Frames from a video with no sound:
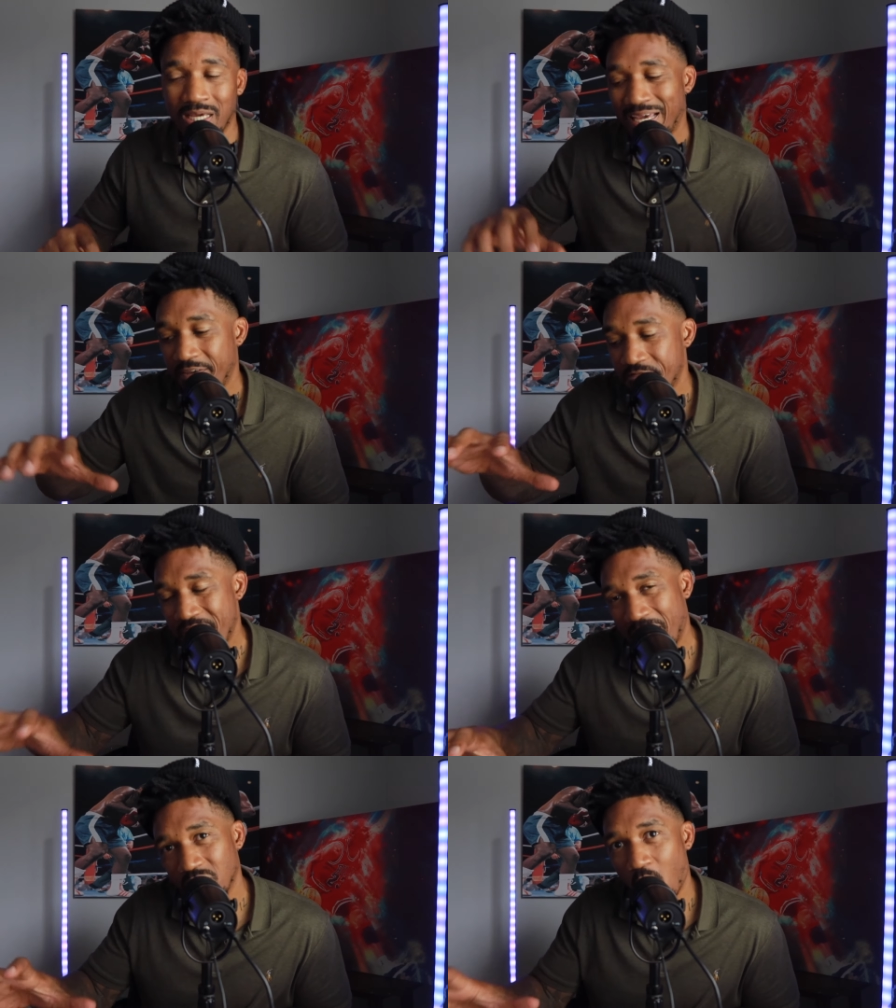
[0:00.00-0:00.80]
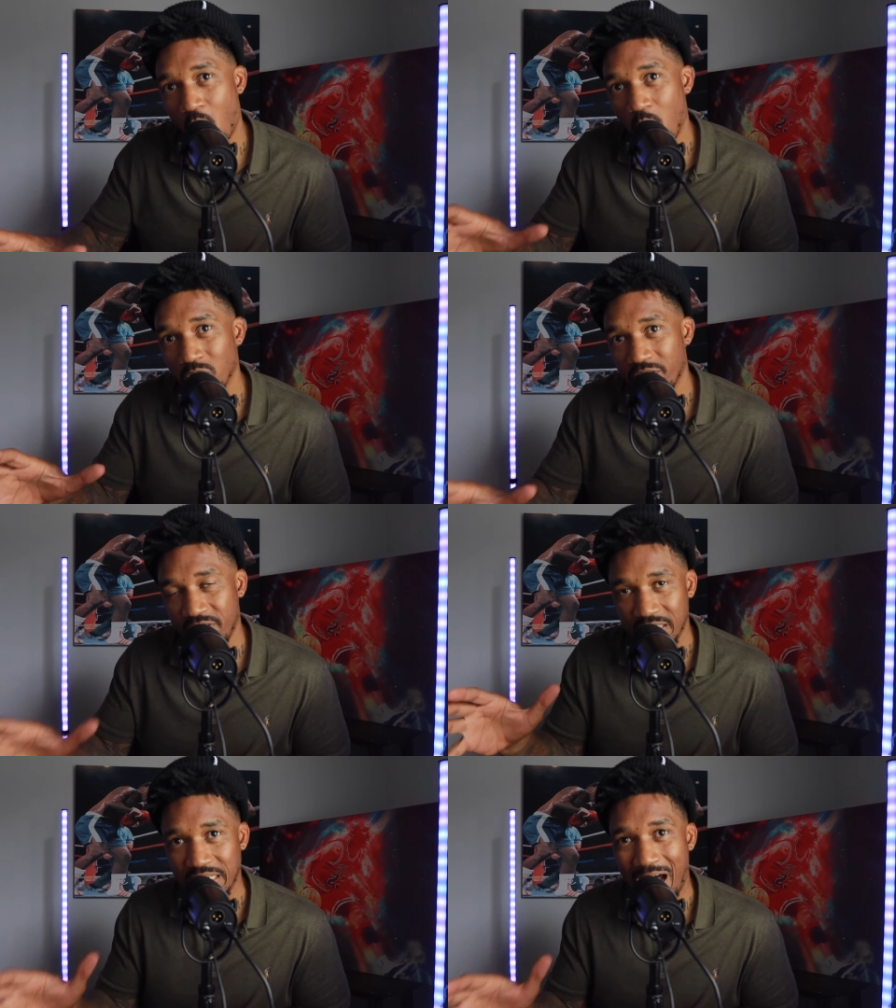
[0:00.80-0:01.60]
He found all of
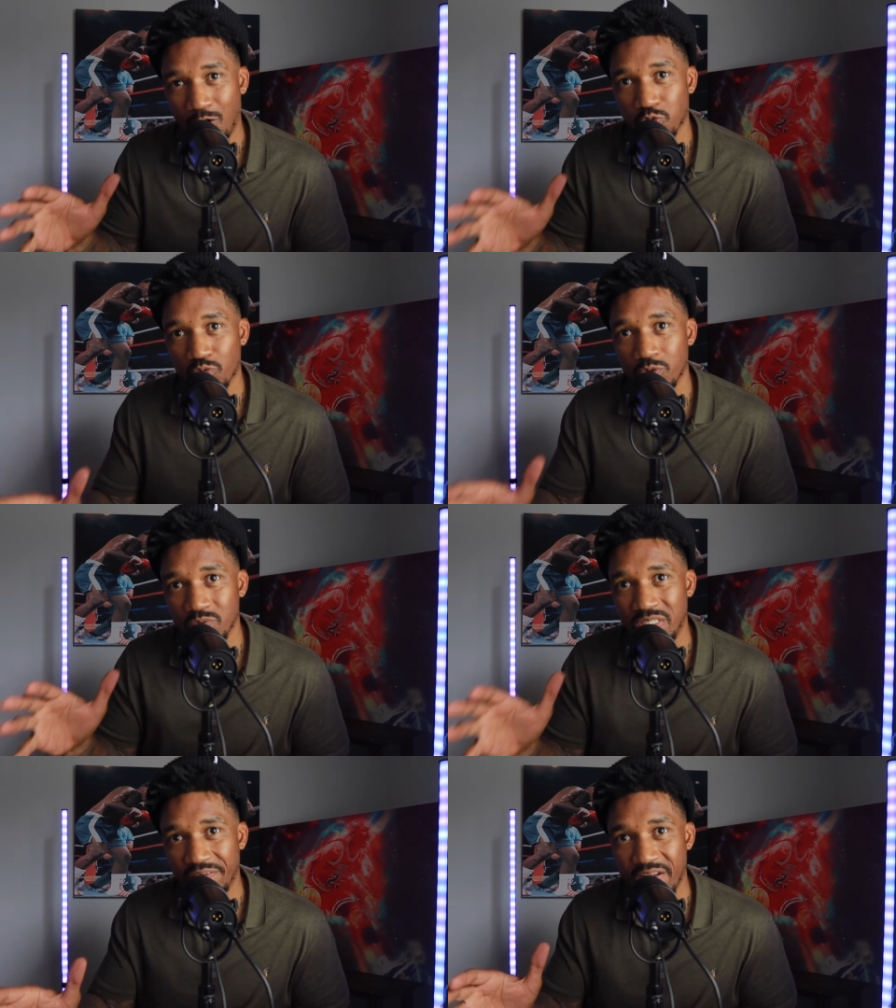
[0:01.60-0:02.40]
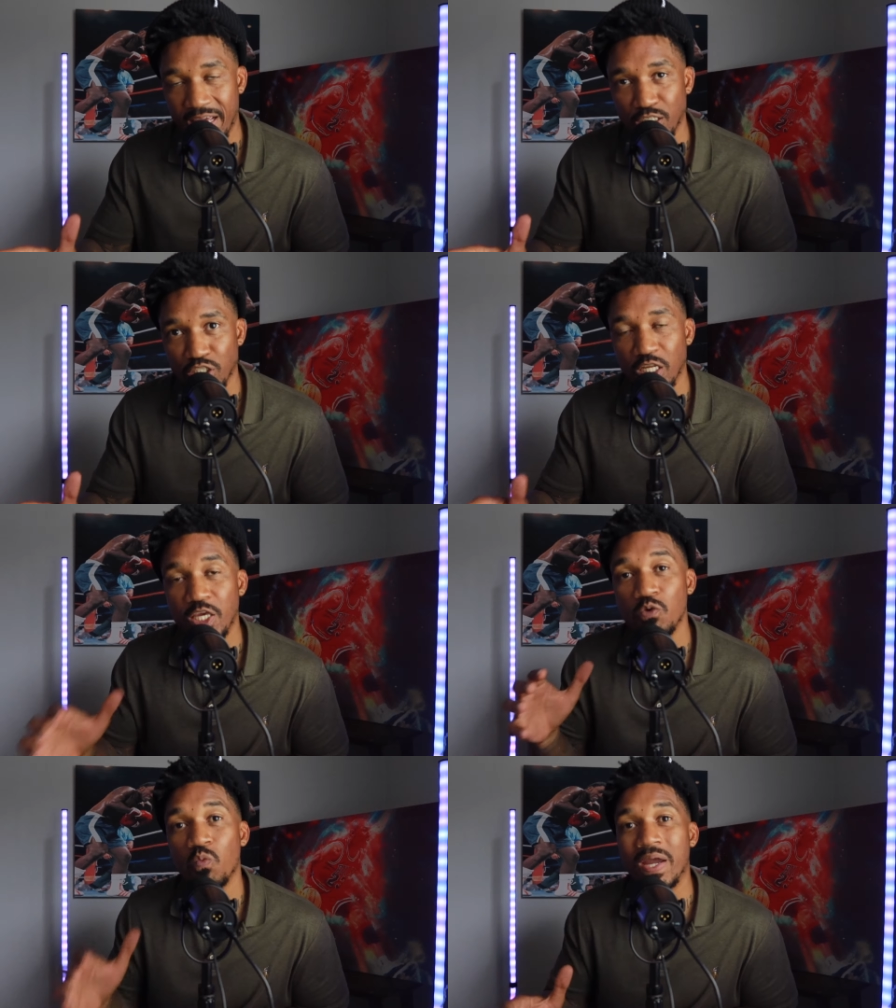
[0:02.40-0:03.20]
this out through divination.
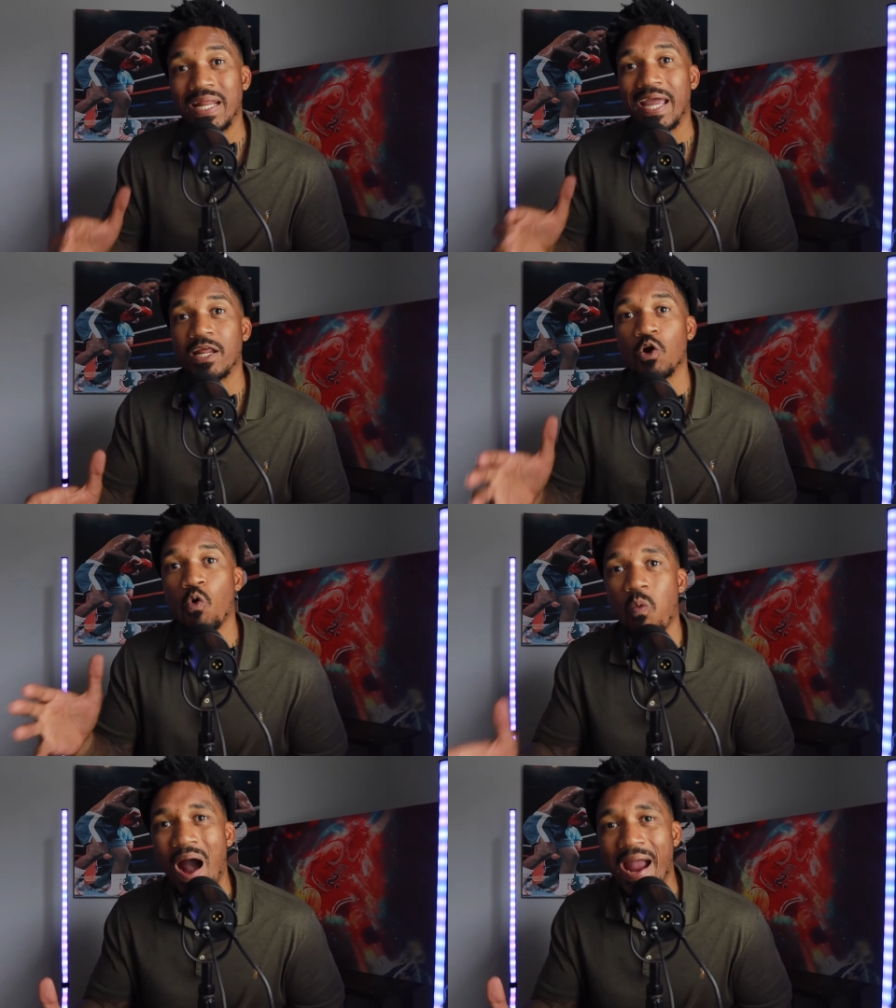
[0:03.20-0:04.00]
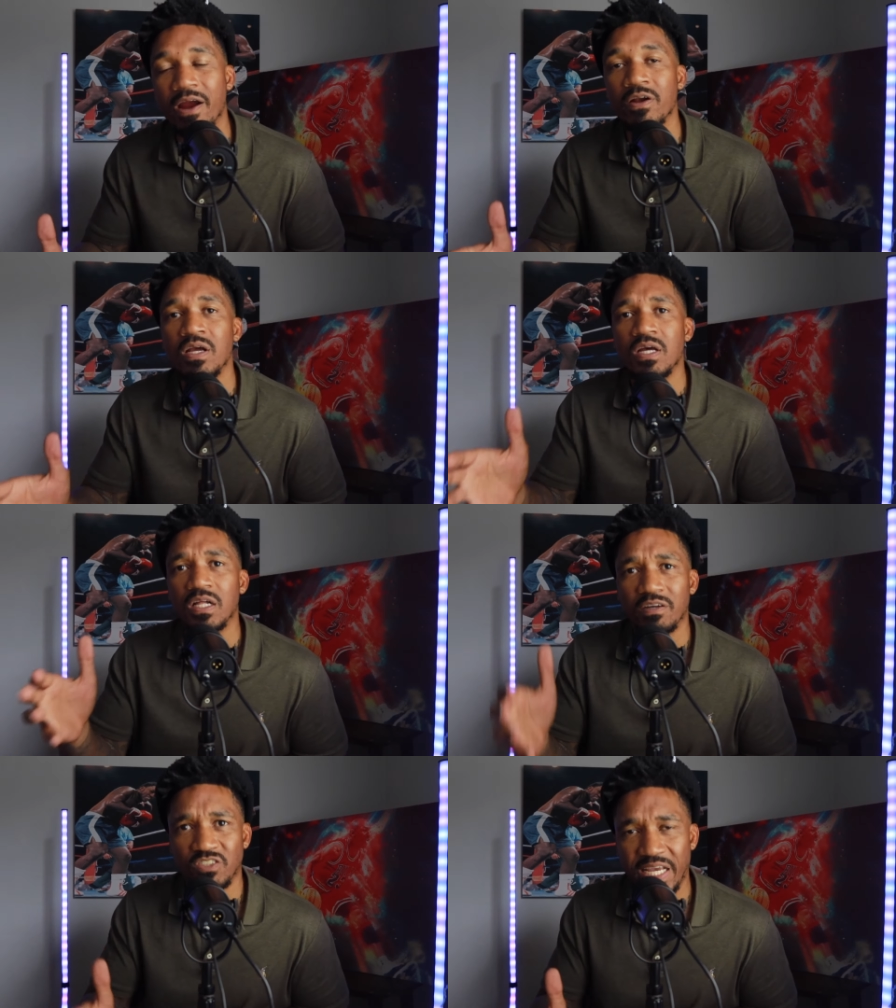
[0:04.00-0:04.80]
He went and inquired
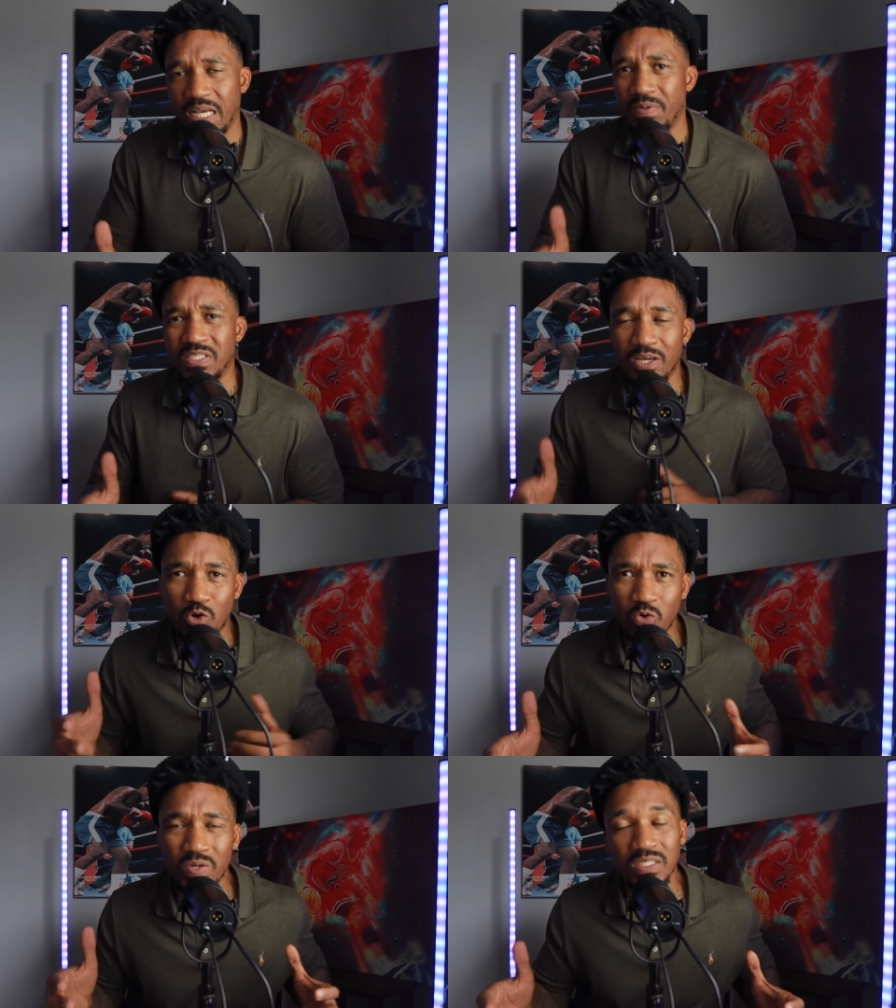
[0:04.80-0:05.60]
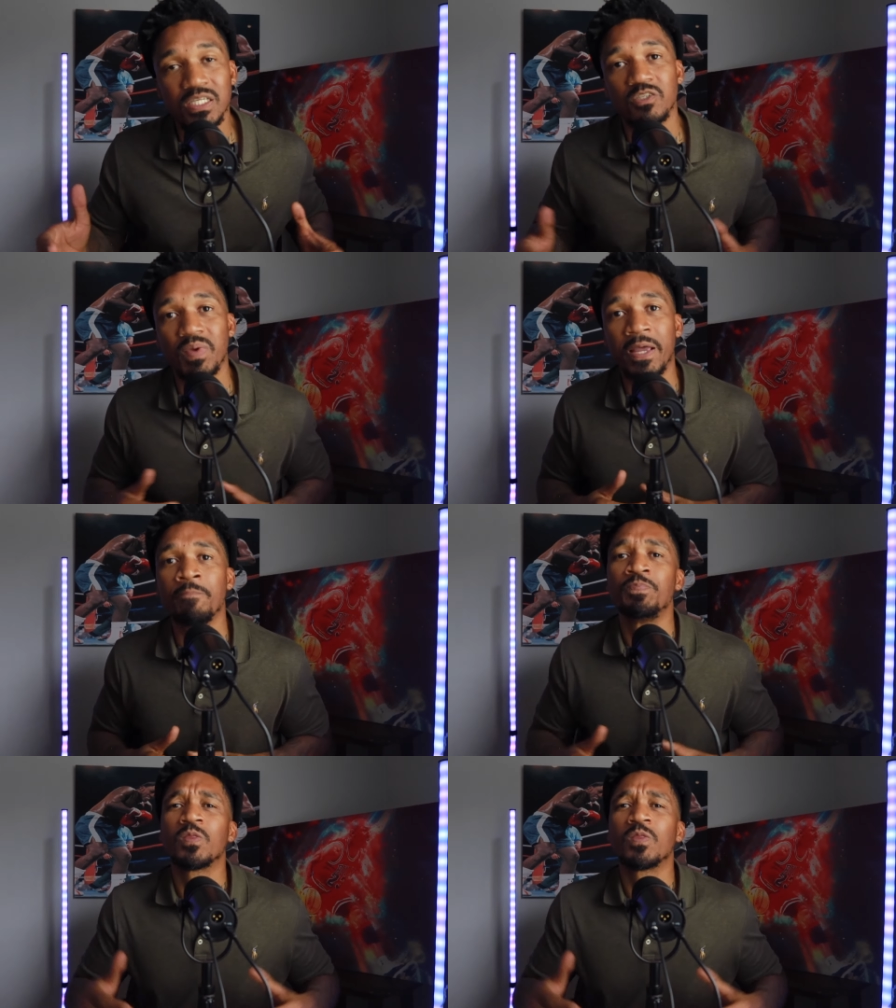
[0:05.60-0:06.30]
of Jacob. He said, Who is this man?